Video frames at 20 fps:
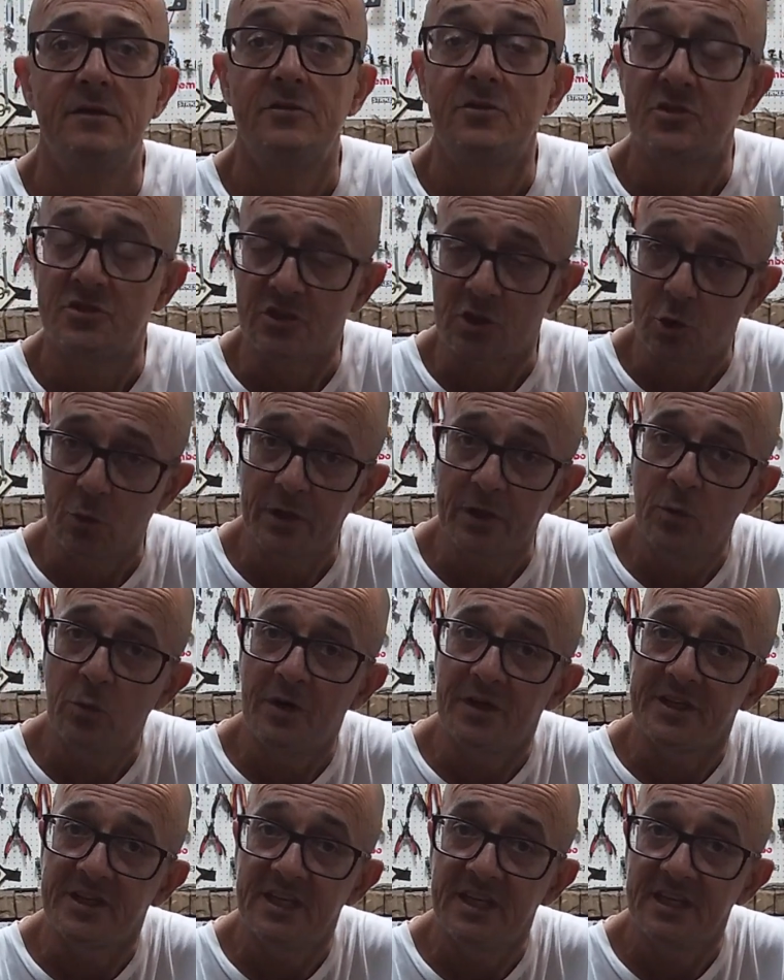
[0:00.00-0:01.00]
Just a quick
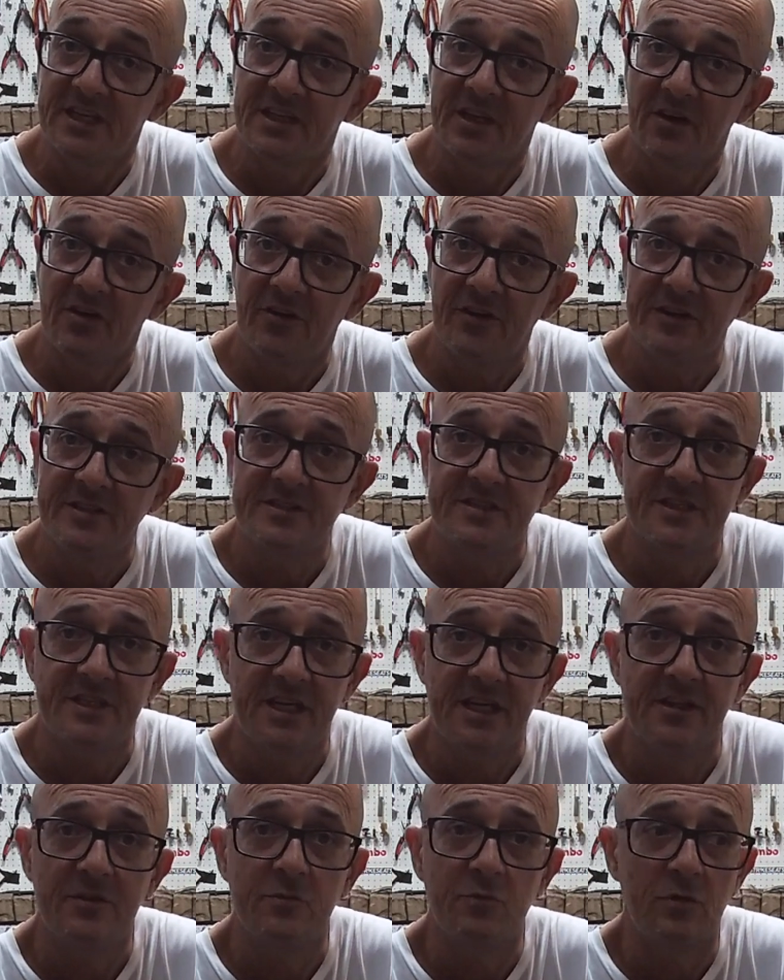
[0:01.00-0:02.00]
one here guys,
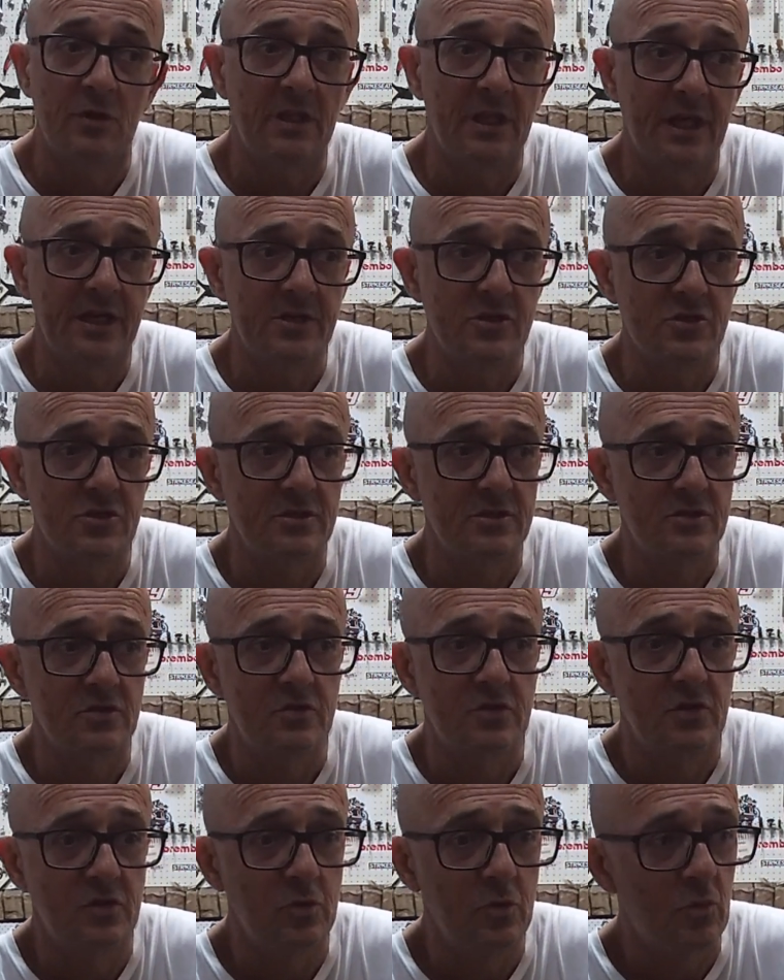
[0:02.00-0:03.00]
in relation
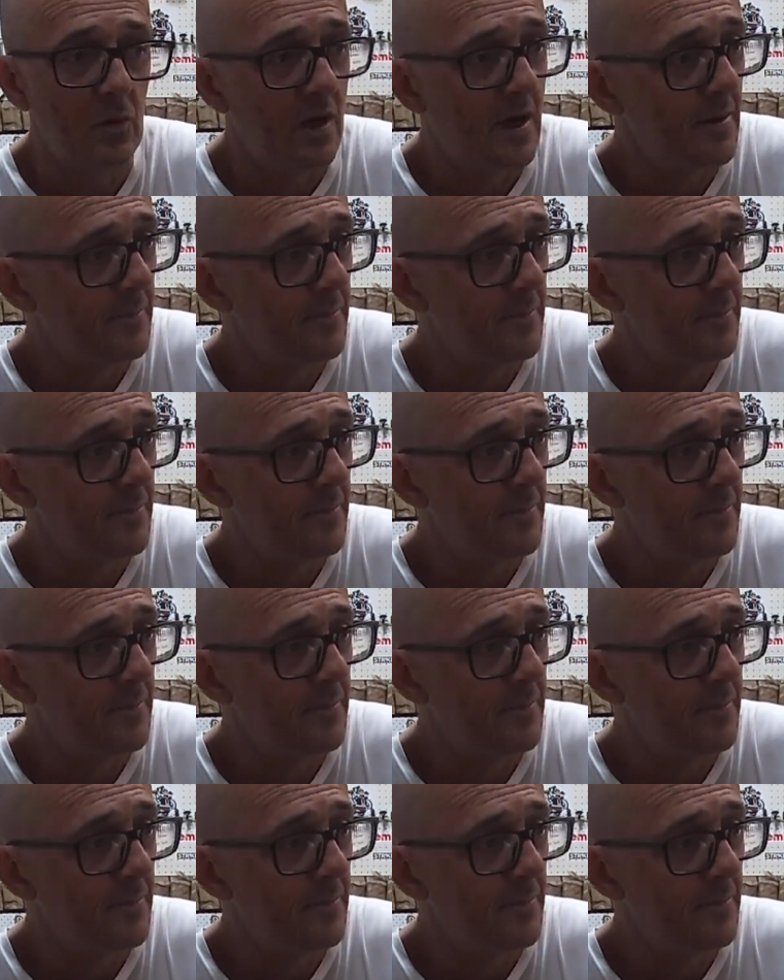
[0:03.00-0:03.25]
to